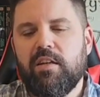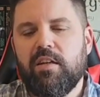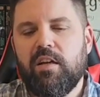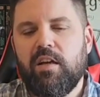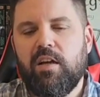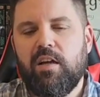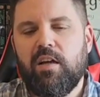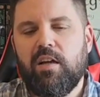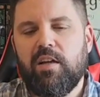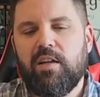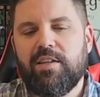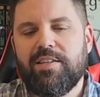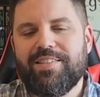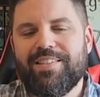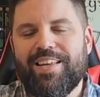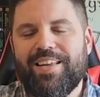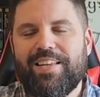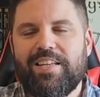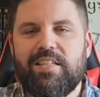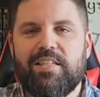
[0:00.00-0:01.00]

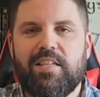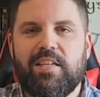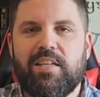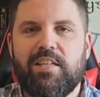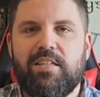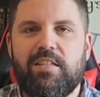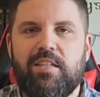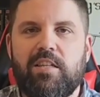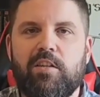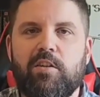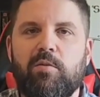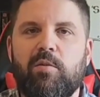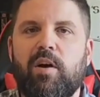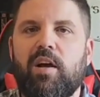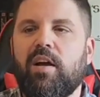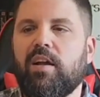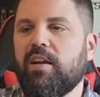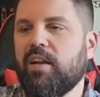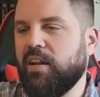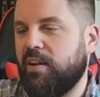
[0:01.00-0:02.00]
Excited to continue
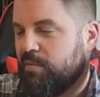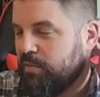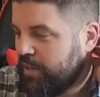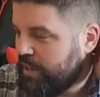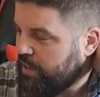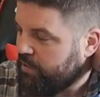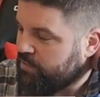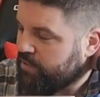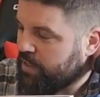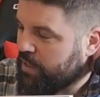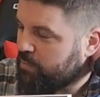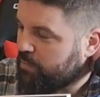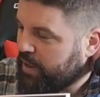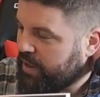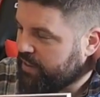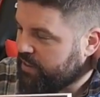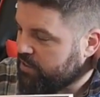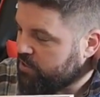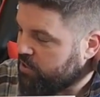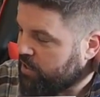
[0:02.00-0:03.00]
on. And I'm going to have Tim
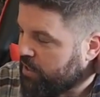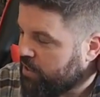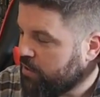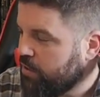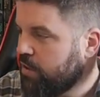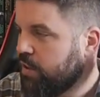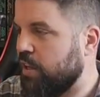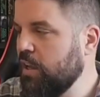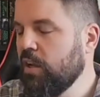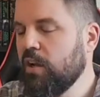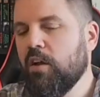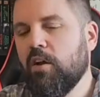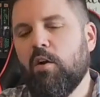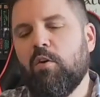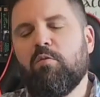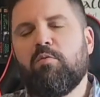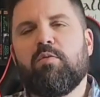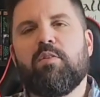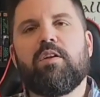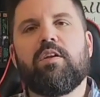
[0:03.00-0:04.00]
on the channel,
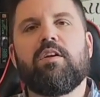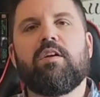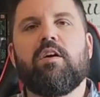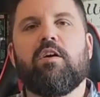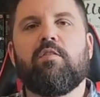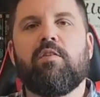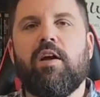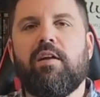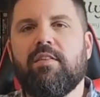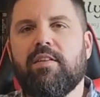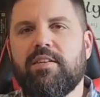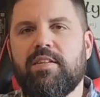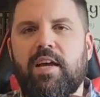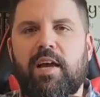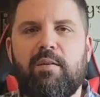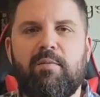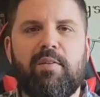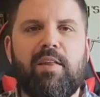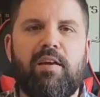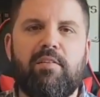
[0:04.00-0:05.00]
hopefully around the
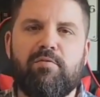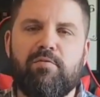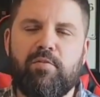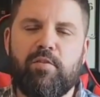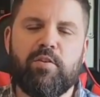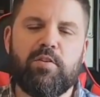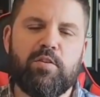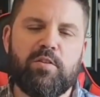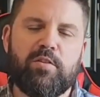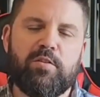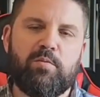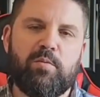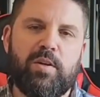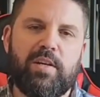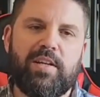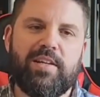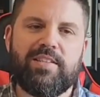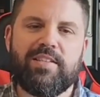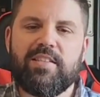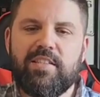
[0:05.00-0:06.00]
time that first one
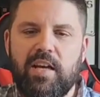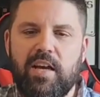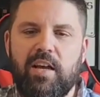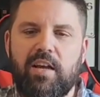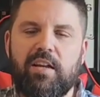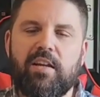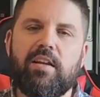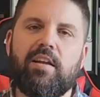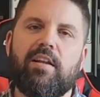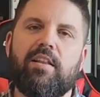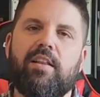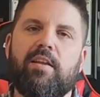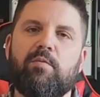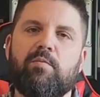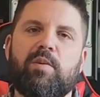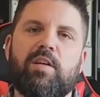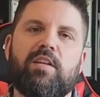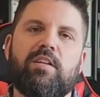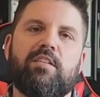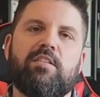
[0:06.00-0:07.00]
gets done, and then
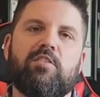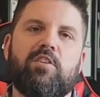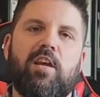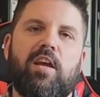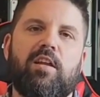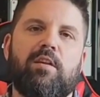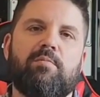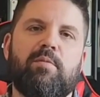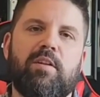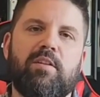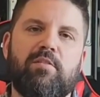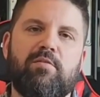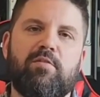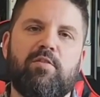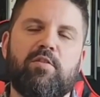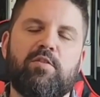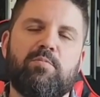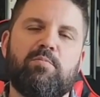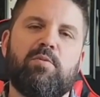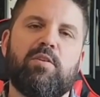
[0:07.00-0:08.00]
we can chat about the
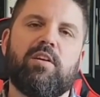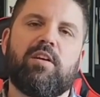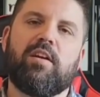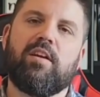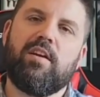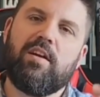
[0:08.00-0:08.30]
first book.